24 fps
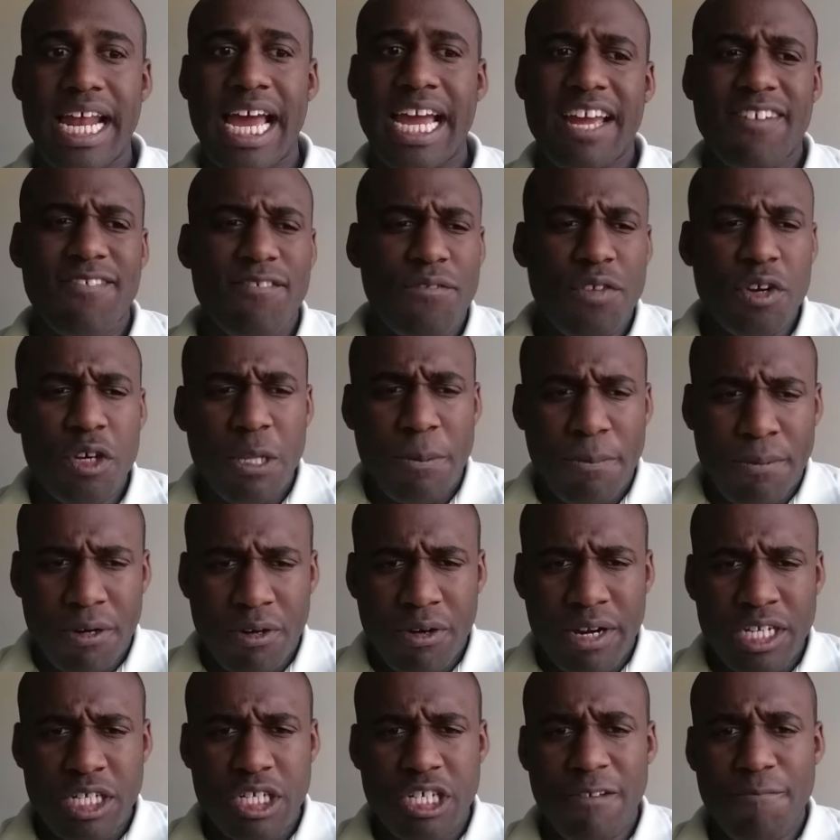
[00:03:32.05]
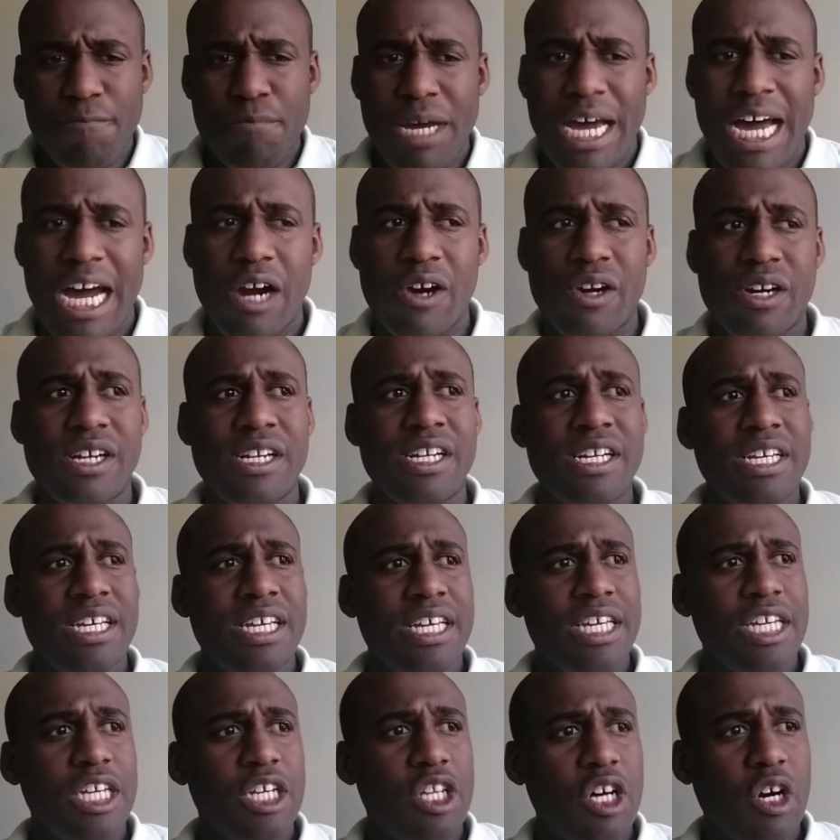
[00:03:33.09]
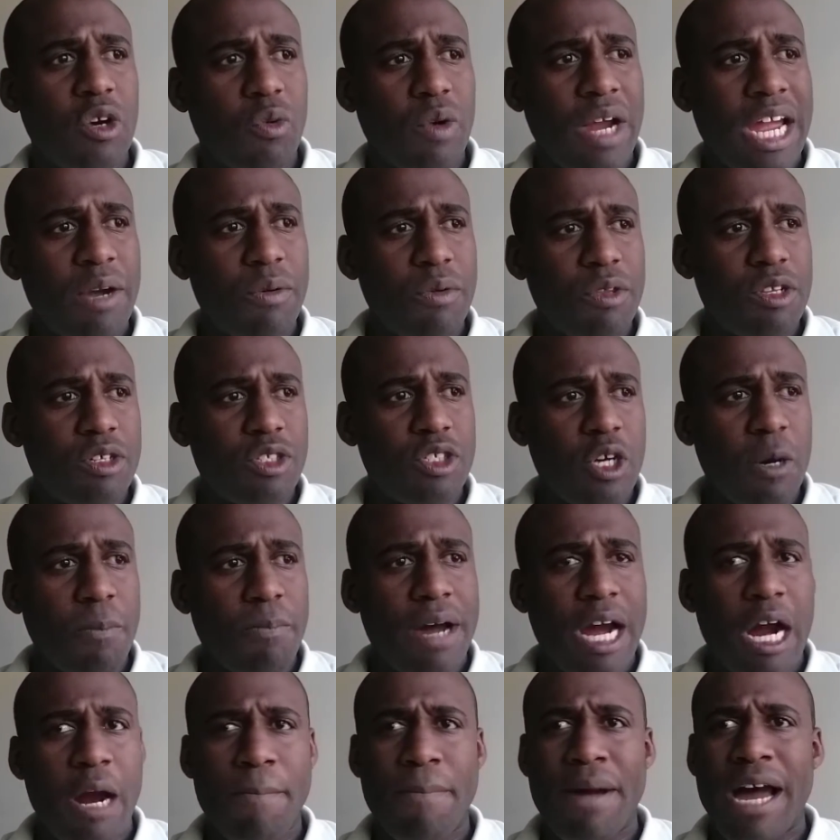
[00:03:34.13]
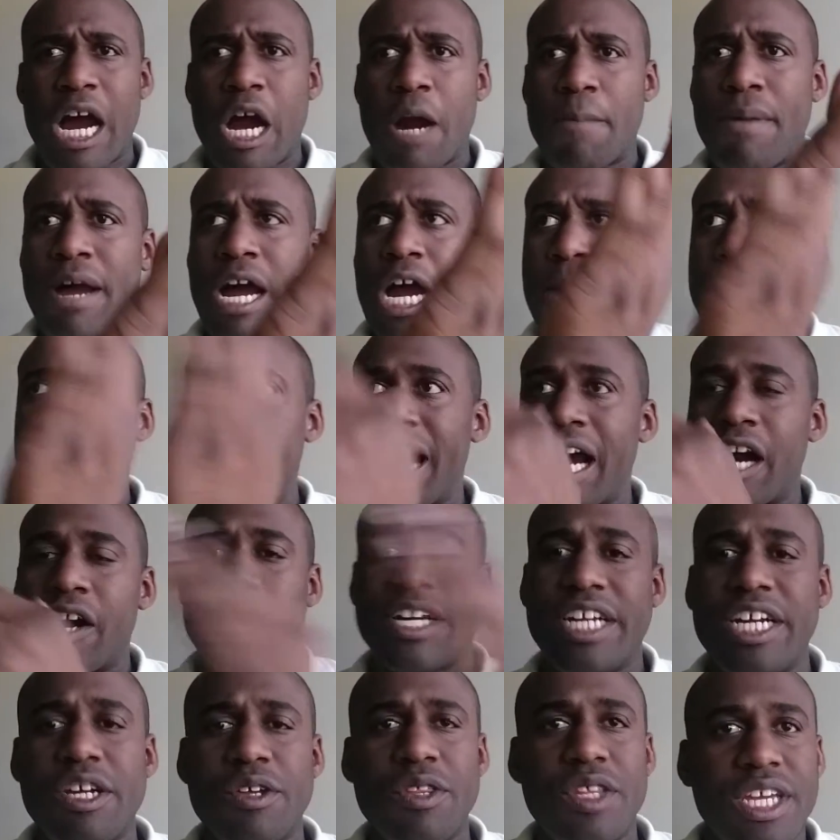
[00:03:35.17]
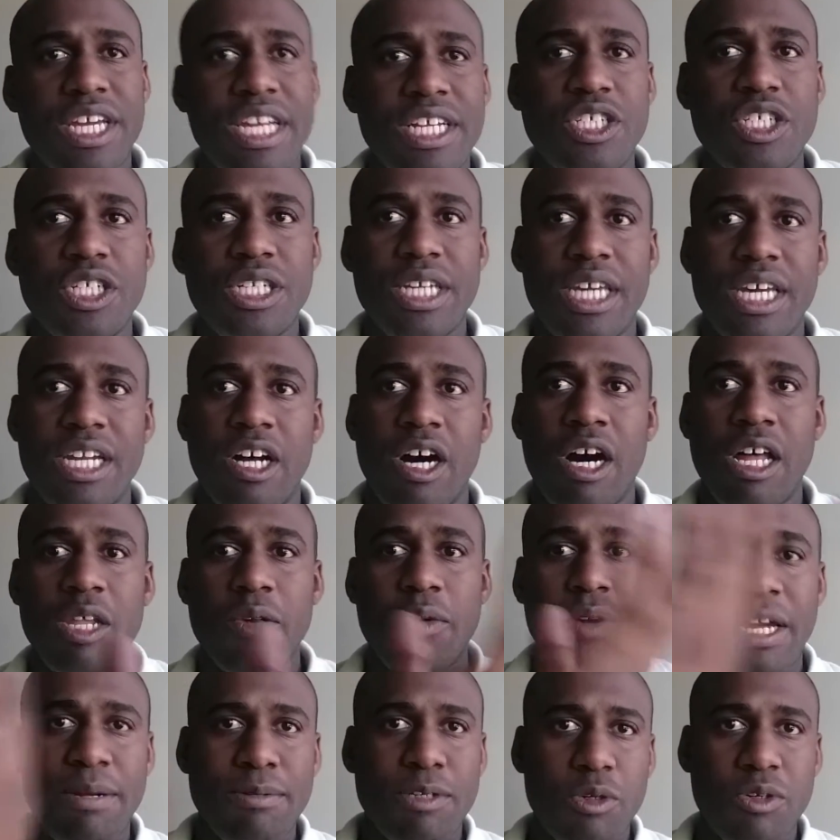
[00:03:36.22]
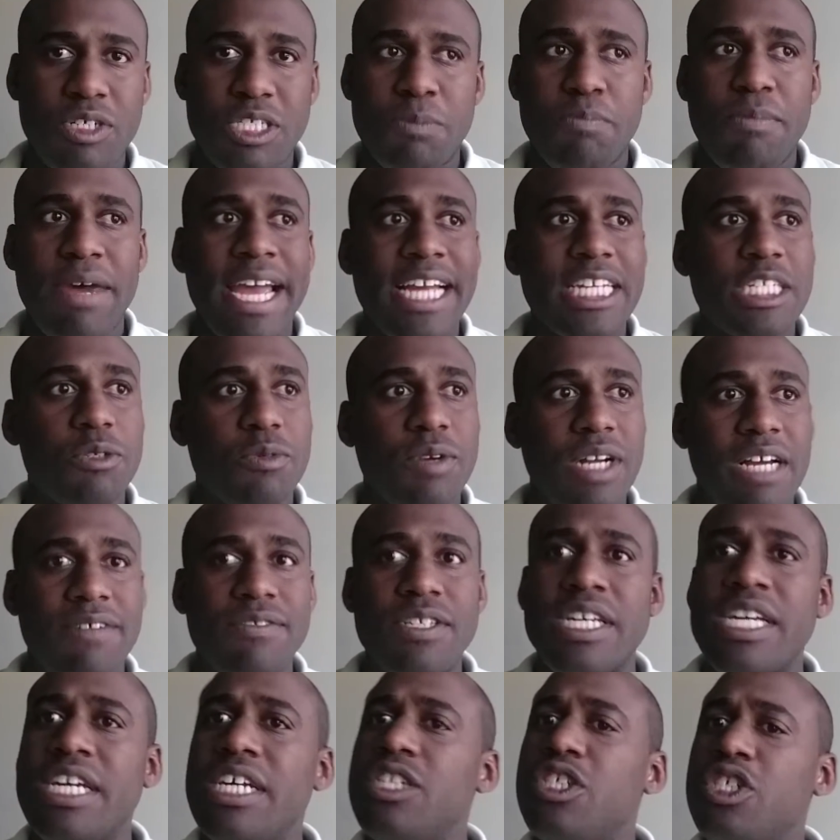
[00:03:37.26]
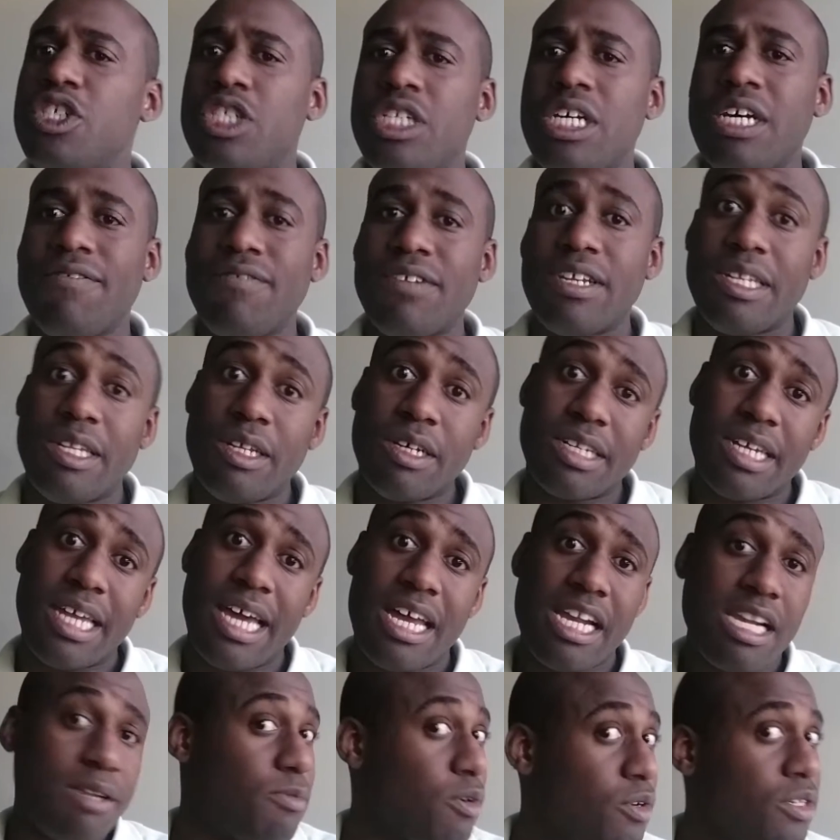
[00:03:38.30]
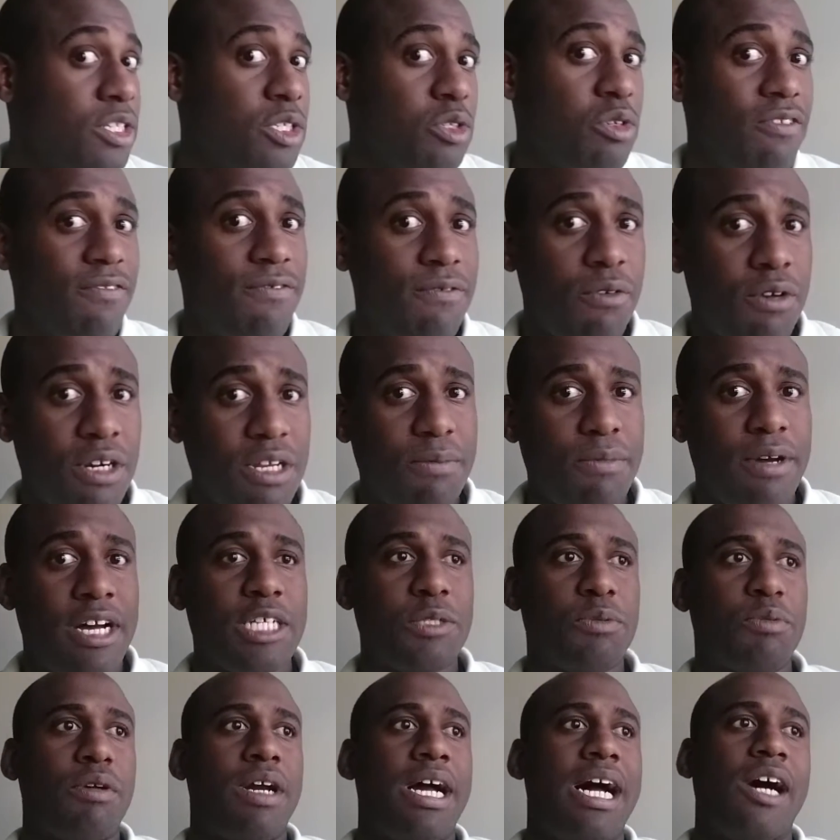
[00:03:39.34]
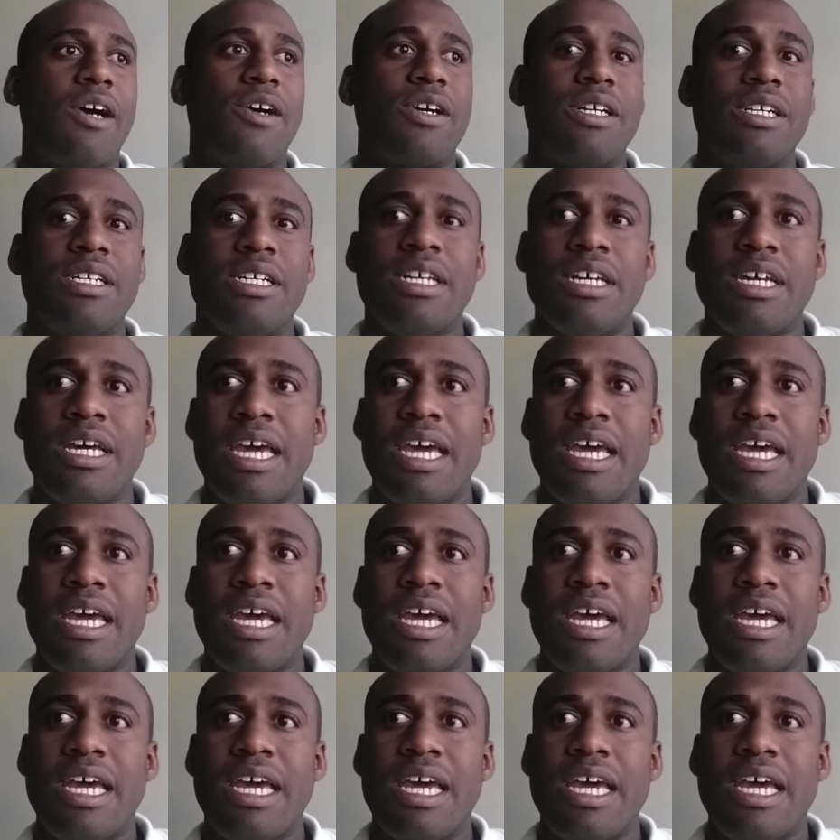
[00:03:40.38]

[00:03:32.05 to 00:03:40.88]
I can feel the progression of power, right when there's no power, hear the engine get all the way up to its max revs, shift and look down, and I'm only doing 40 miles per hour.